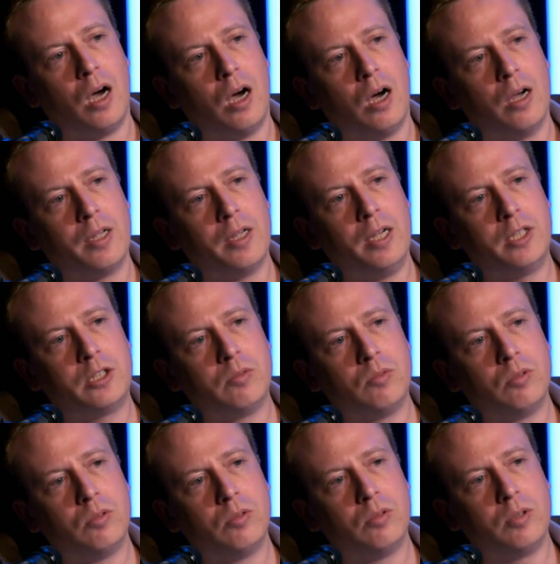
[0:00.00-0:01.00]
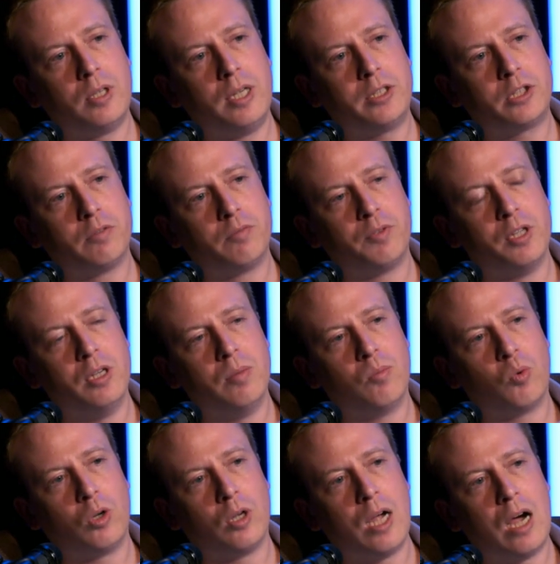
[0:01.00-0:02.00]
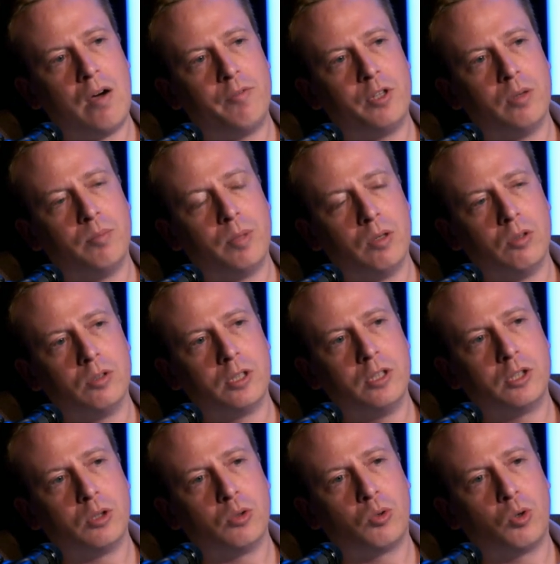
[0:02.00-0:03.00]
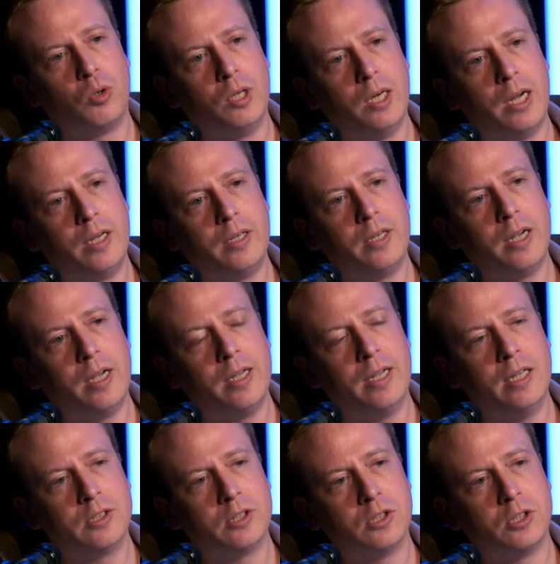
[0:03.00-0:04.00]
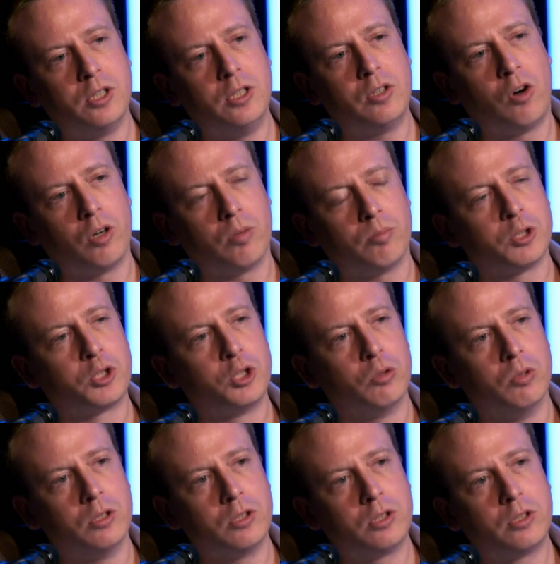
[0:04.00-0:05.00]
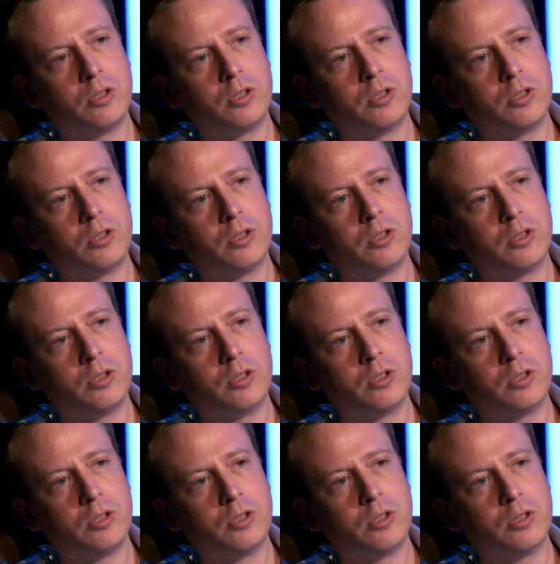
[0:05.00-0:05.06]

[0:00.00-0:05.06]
Each of them will have the ability to create an entity called a Pursuance.